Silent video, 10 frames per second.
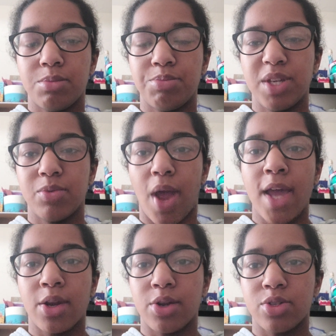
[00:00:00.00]
be
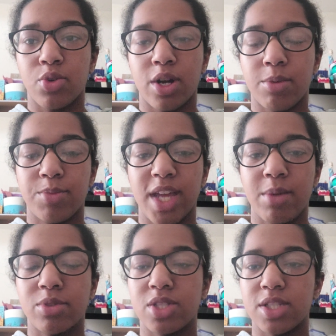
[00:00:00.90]
writers or be
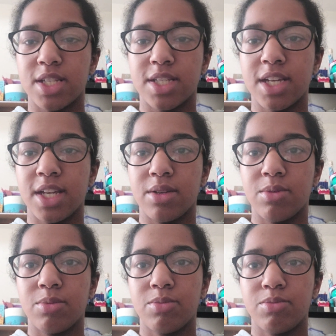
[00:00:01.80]
able to succeed,
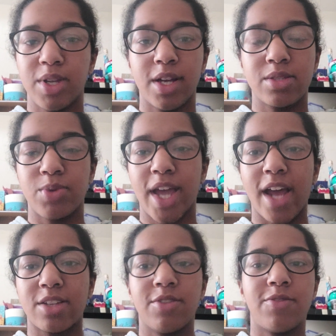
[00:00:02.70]
because we
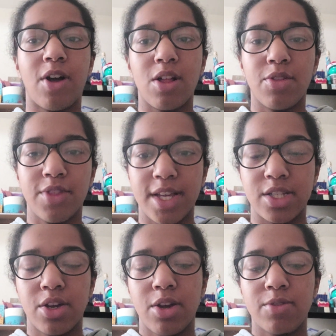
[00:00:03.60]
had to follow
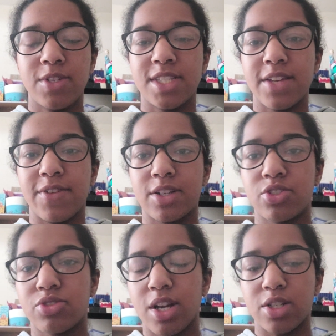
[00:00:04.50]
this specific
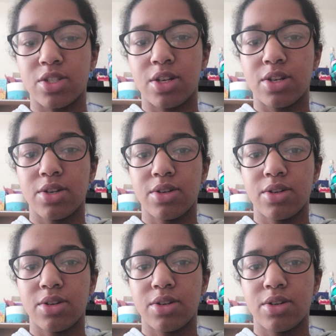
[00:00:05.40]
structure.